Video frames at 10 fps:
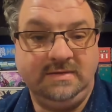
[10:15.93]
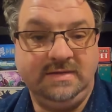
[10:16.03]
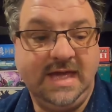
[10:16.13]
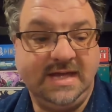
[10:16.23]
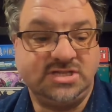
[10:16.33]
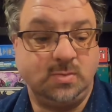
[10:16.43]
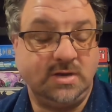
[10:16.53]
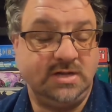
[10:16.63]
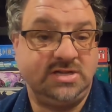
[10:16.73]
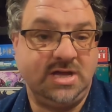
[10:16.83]
Next, we're
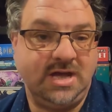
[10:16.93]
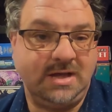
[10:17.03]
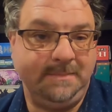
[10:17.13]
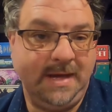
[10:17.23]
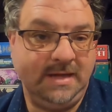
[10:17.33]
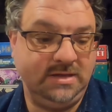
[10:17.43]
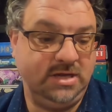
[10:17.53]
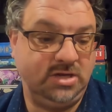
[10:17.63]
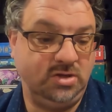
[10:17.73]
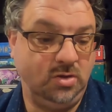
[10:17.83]
going to talk about
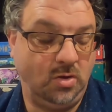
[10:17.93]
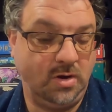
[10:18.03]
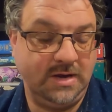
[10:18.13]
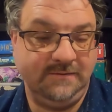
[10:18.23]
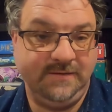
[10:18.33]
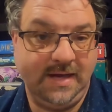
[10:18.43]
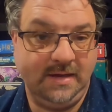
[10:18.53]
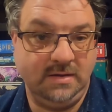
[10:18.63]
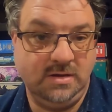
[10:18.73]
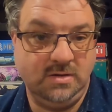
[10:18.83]
ignoring
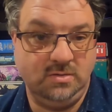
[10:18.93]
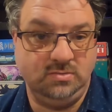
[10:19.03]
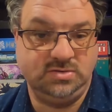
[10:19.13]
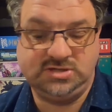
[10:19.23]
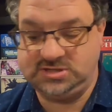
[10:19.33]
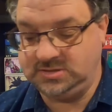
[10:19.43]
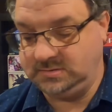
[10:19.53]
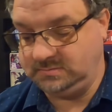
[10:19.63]
values.